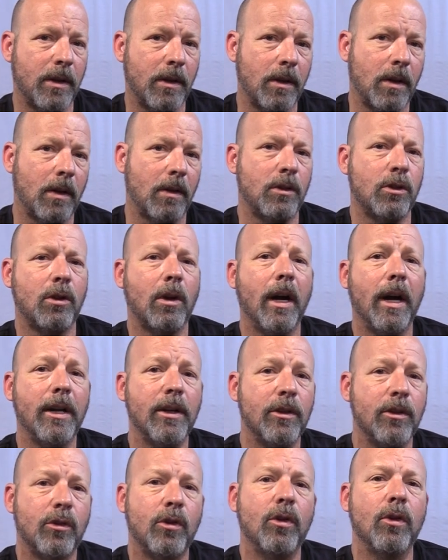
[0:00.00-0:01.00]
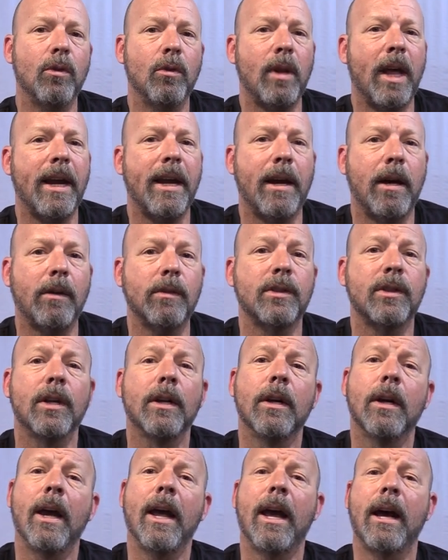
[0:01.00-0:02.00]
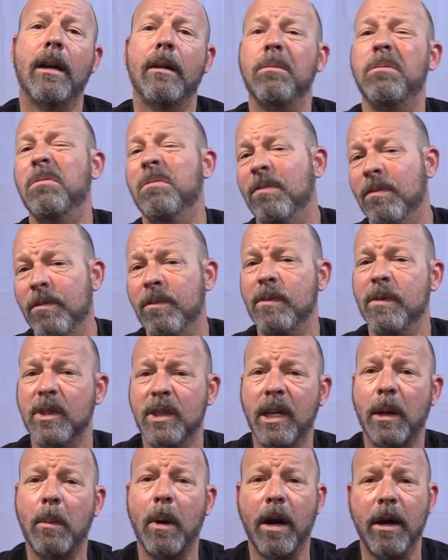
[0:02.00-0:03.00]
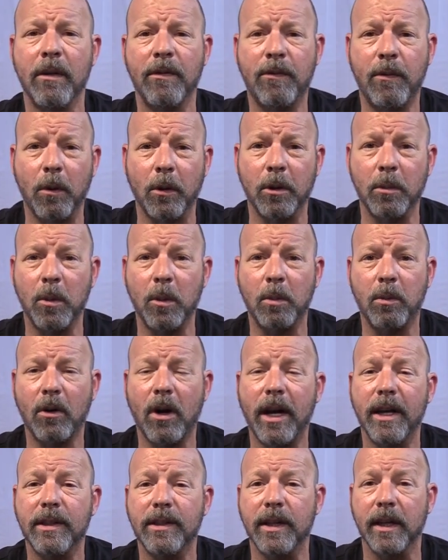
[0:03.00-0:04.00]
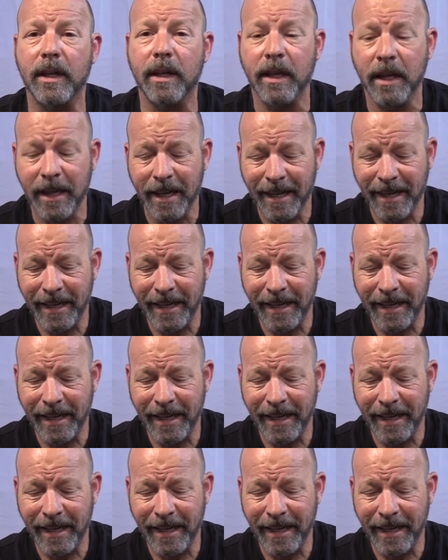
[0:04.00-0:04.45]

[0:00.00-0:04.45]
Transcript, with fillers: they're the tried and true layouts at semi-affordable pricing.